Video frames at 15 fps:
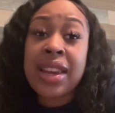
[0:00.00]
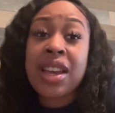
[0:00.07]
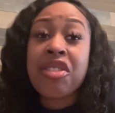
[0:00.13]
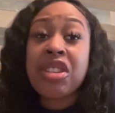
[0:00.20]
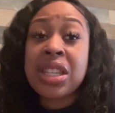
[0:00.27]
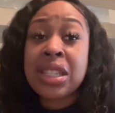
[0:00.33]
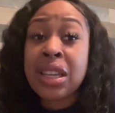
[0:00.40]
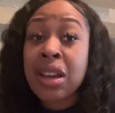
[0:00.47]
Now,
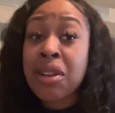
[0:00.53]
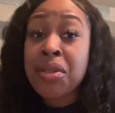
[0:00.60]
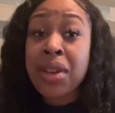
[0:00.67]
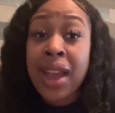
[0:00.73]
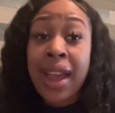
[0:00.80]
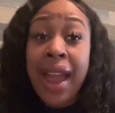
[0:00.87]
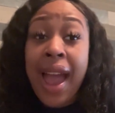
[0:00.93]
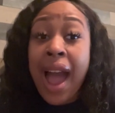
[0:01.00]
the
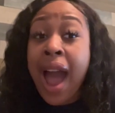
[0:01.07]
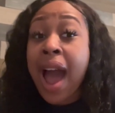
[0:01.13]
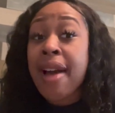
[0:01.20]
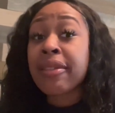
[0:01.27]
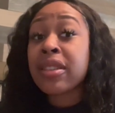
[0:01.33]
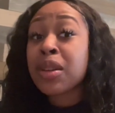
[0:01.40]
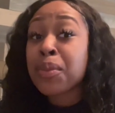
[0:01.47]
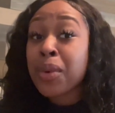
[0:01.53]
tailgate out
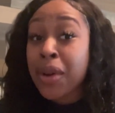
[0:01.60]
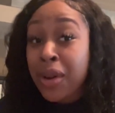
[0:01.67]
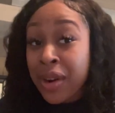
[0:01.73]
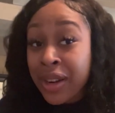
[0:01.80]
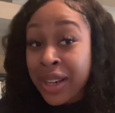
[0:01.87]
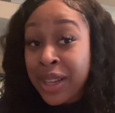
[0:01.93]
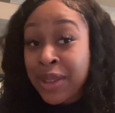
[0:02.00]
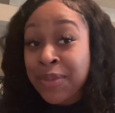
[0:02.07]
of the
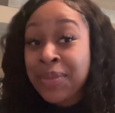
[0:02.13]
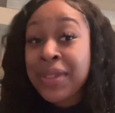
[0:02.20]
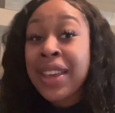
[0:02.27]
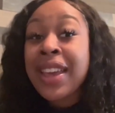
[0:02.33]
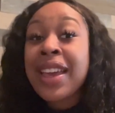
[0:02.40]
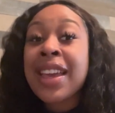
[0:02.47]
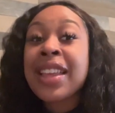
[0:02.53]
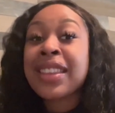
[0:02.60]
party,
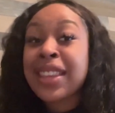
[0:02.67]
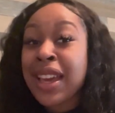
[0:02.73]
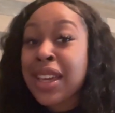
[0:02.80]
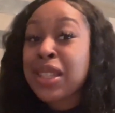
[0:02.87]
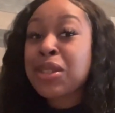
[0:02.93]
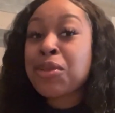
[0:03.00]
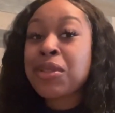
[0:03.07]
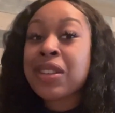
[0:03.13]

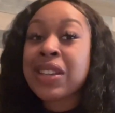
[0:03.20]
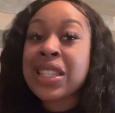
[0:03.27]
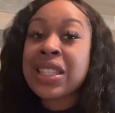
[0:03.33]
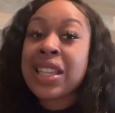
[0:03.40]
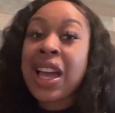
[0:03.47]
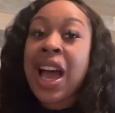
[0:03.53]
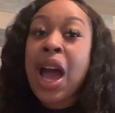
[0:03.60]
that's where it's at.